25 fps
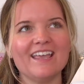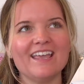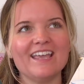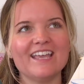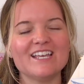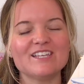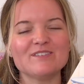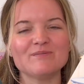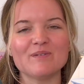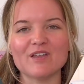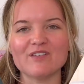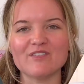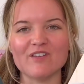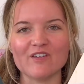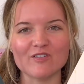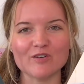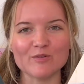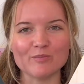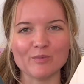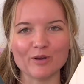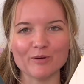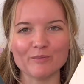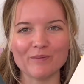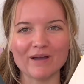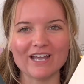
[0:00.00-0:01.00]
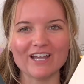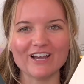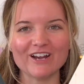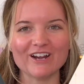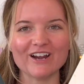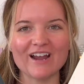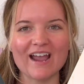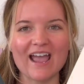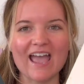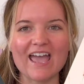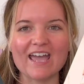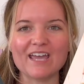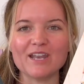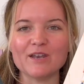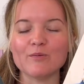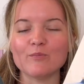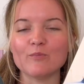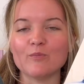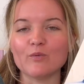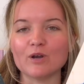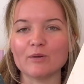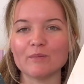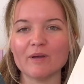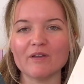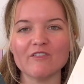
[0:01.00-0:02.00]
is my favorite book by her and
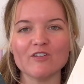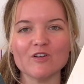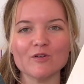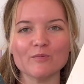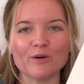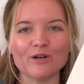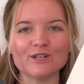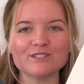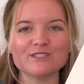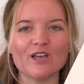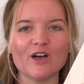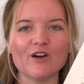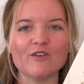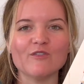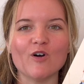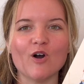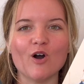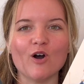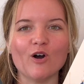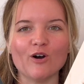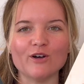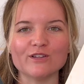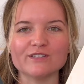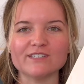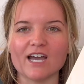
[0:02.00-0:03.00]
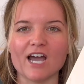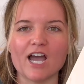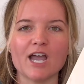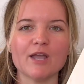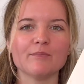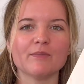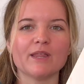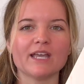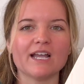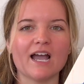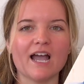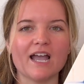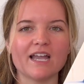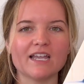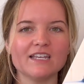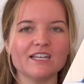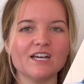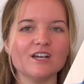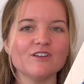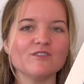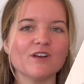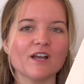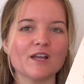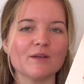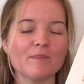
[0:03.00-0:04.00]
one of my favorite books of all time. Like, I
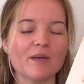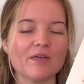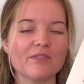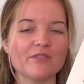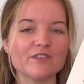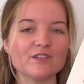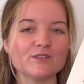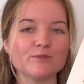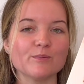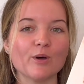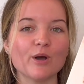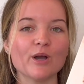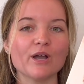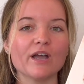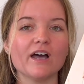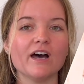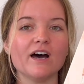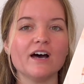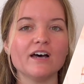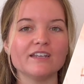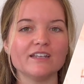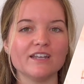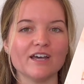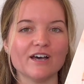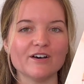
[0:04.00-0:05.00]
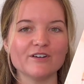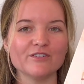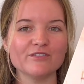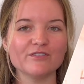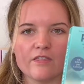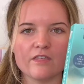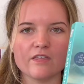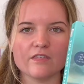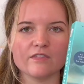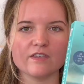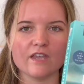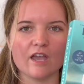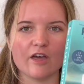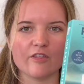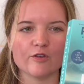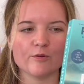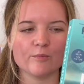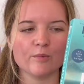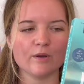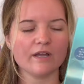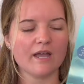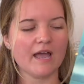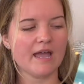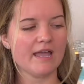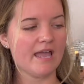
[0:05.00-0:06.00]
cannot recommend this book enough. And then the other
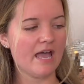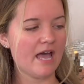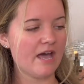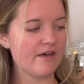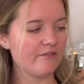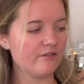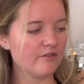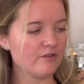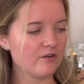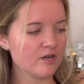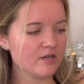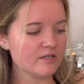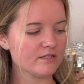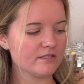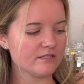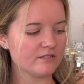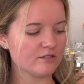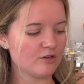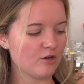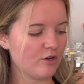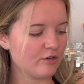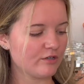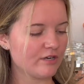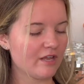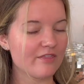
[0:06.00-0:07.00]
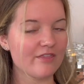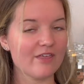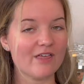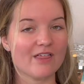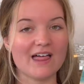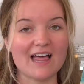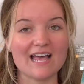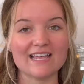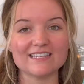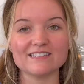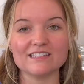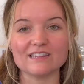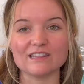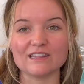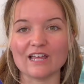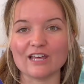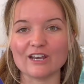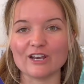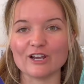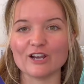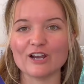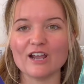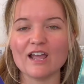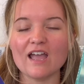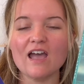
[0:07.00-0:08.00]
book I have of hers is called The Last
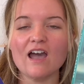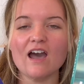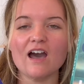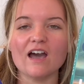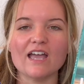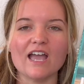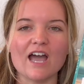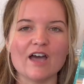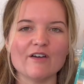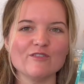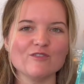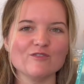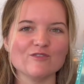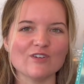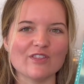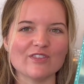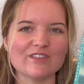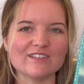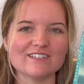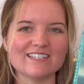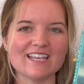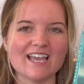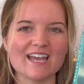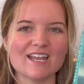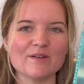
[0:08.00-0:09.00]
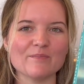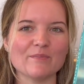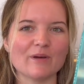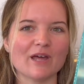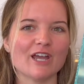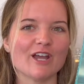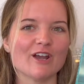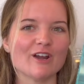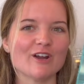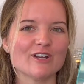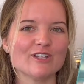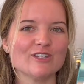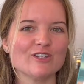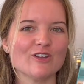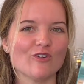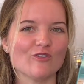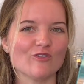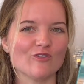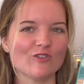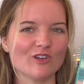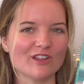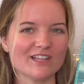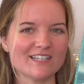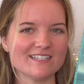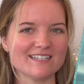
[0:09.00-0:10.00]
Letter. I haven't read this yet, but I heard it's
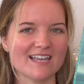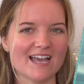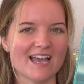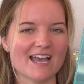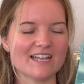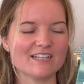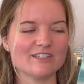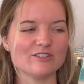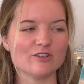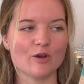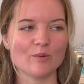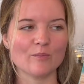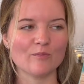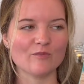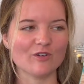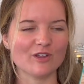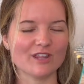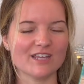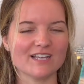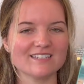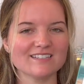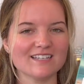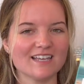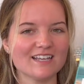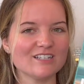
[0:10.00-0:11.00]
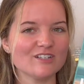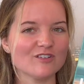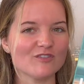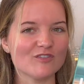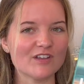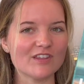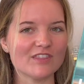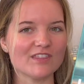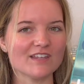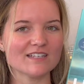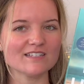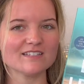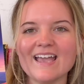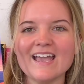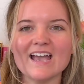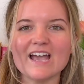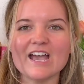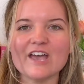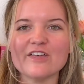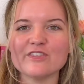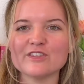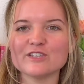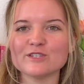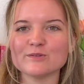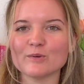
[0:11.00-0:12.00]
really sad, so I'm really excited to read this.
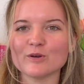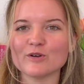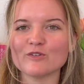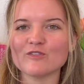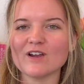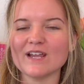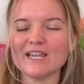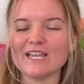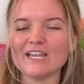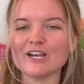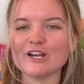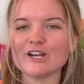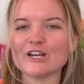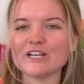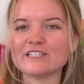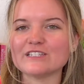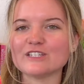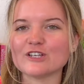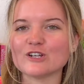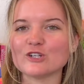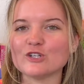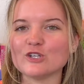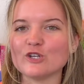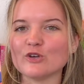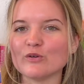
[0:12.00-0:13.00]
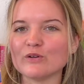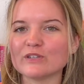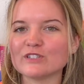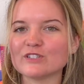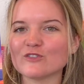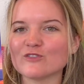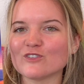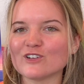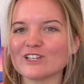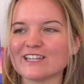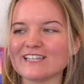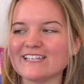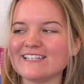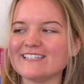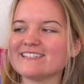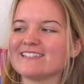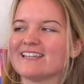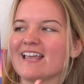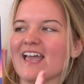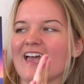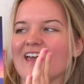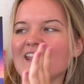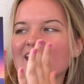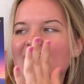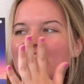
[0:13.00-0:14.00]
And this book right here is her newest release,
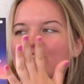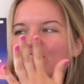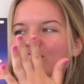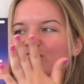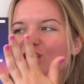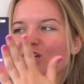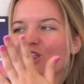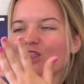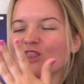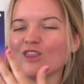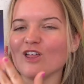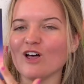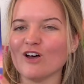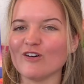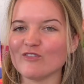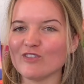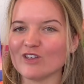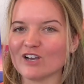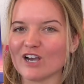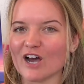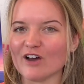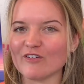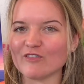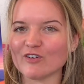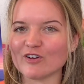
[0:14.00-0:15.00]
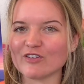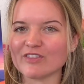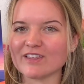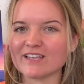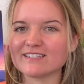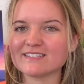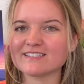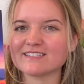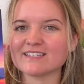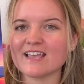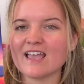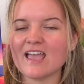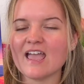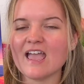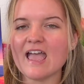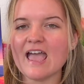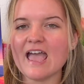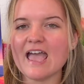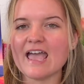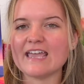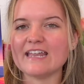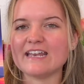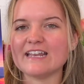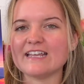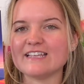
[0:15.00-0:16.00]
and I just love the cover of this.
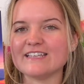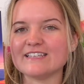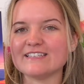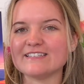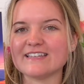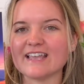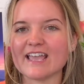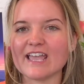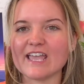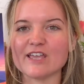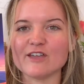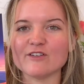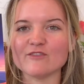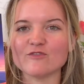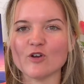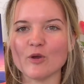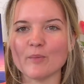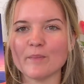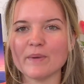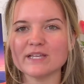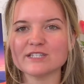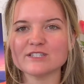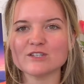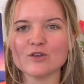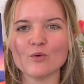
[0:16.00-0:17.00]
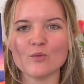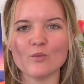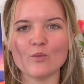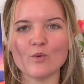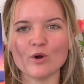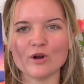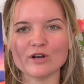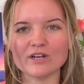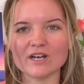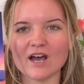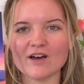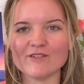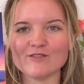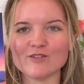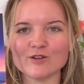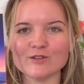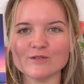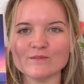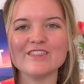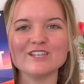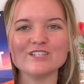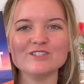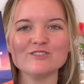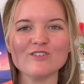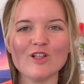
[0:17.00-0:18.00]
It is a romance war novel.
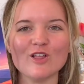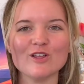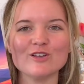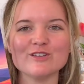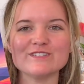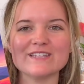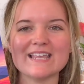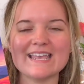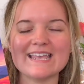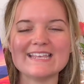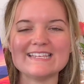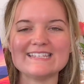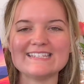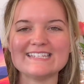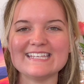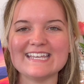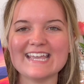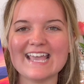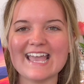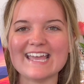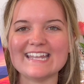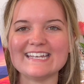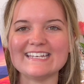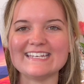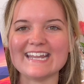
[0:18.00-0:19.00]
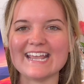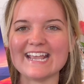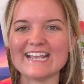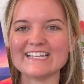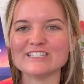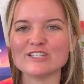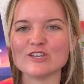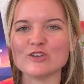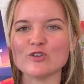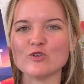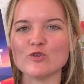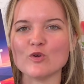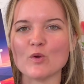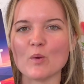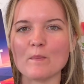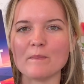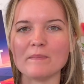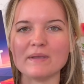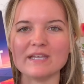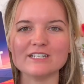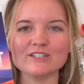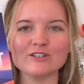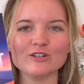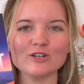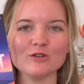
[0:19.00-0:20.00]
This follows Izzy and Nate, who
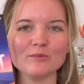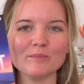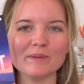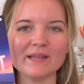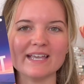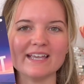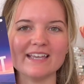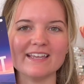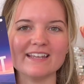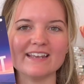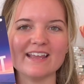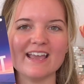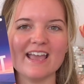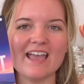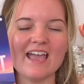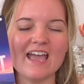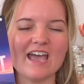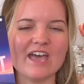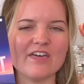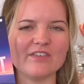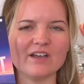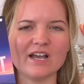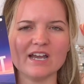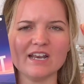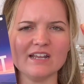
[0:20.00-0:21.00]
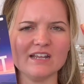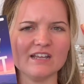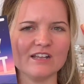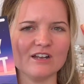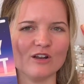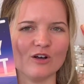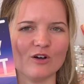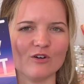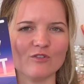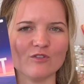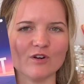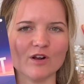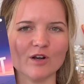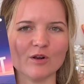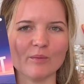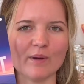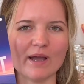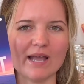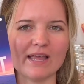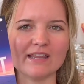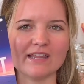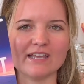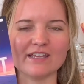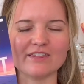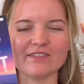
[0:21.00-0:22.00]
meet on a plane, and they kind of hit it off right
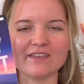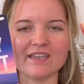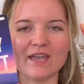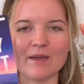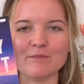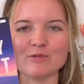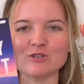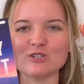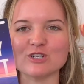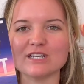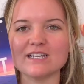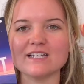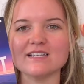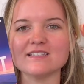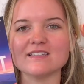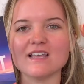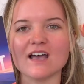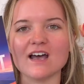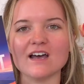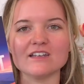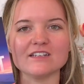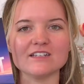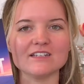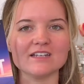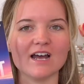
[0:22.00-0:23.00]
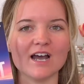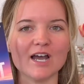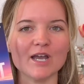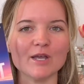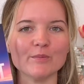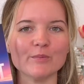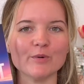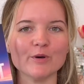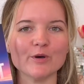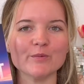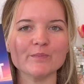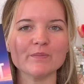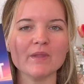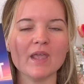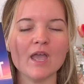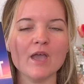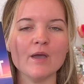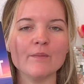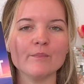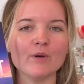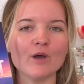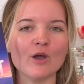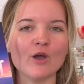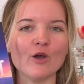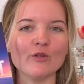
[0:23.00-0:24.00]
away. Like, the chemistry is undeniable,
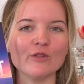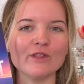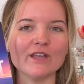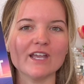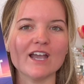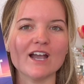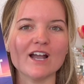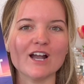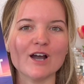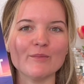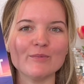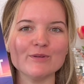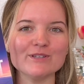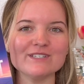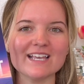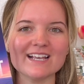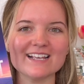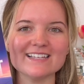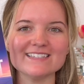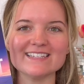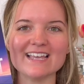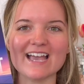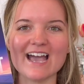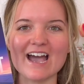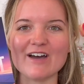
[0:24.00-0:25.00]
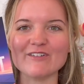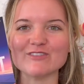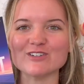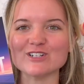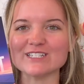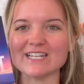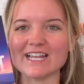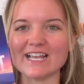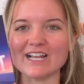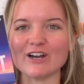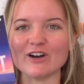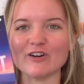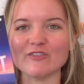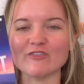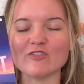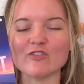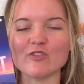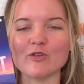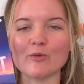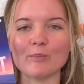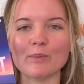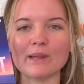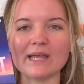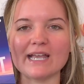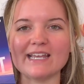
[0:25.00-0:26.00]
but only a couple seconds after takeoff,
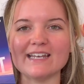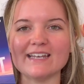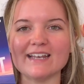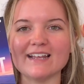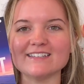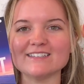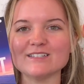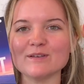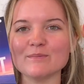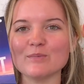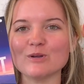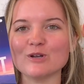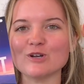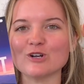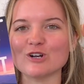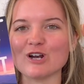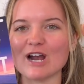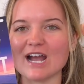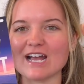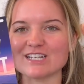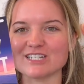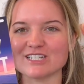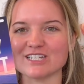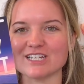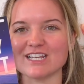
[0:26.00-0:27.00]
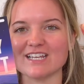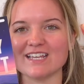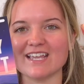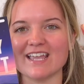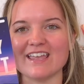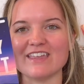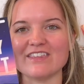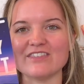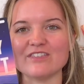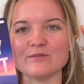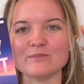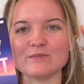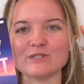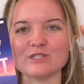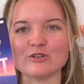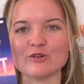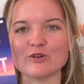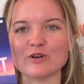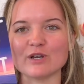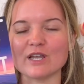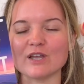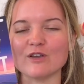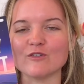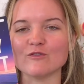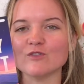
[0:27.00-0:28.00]
the plane ends up crashing in the
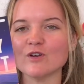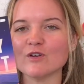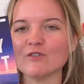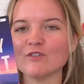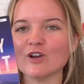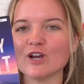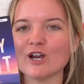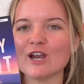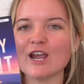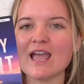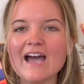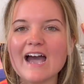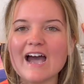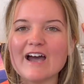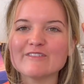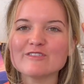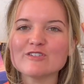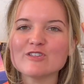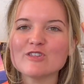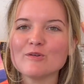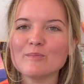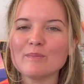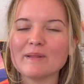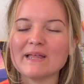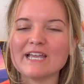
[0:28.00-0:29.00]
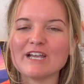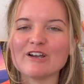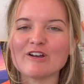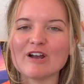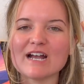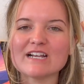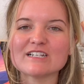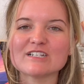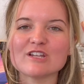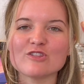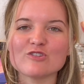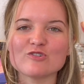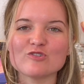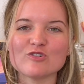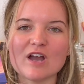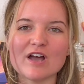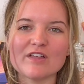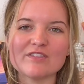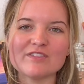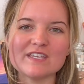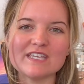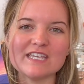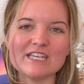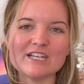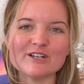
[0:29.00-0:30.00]
Missouri River. After the plane crash, throughout
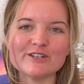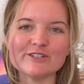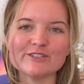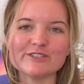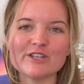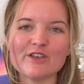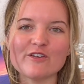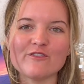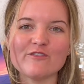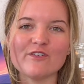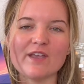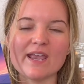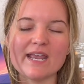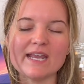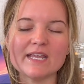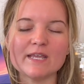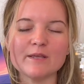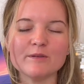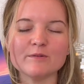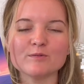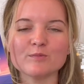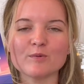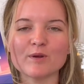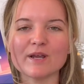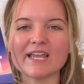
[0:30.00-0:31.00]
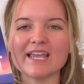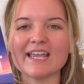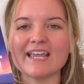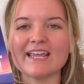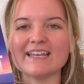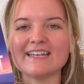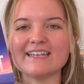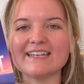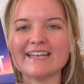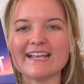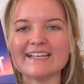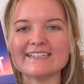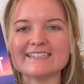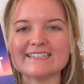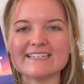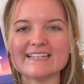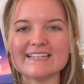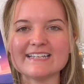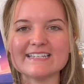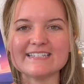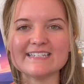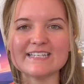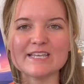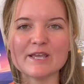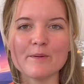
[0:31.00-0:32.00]
the years, fate keeps bringing Nate and
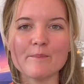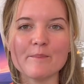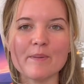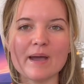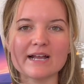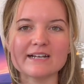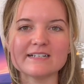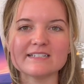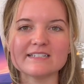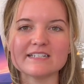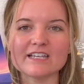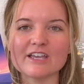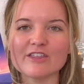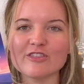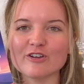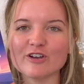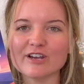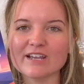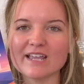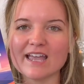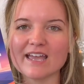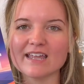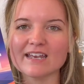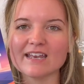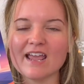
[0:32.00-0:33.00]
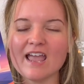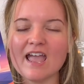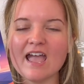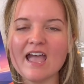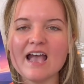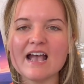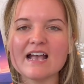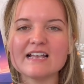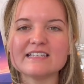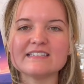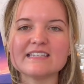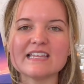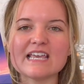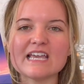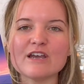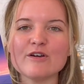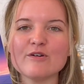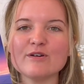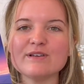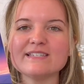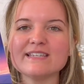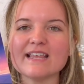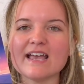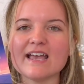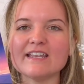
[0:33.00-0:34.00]
Izzy back together again, as they
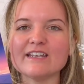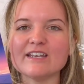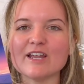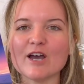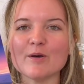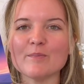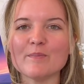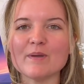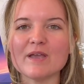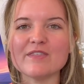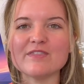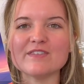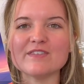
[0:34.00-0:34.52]
always end up in